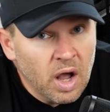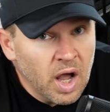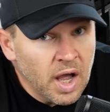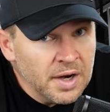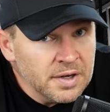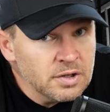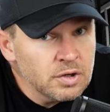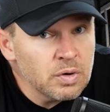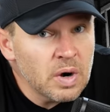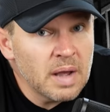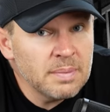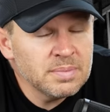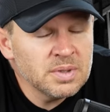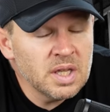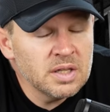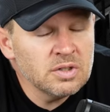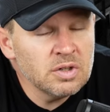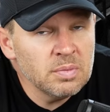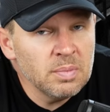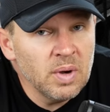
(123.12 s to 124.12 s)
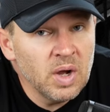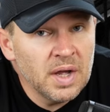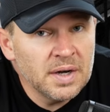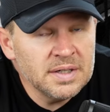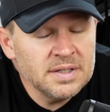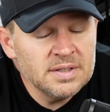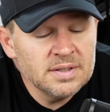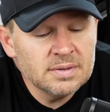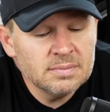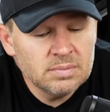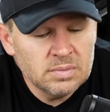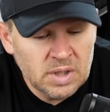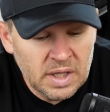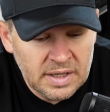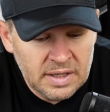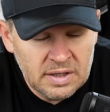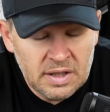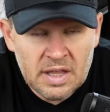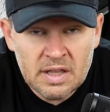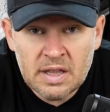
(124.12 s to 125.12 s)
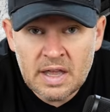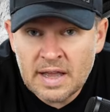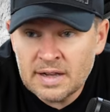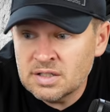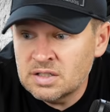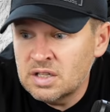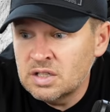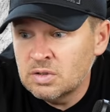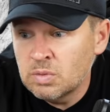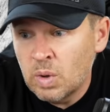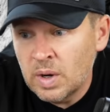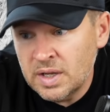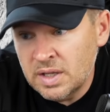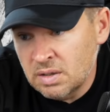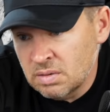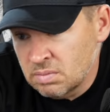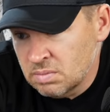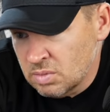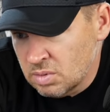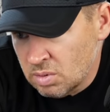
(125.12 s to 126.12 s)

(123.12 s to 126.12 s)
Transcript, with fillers: on crop sensor bodies like the XT20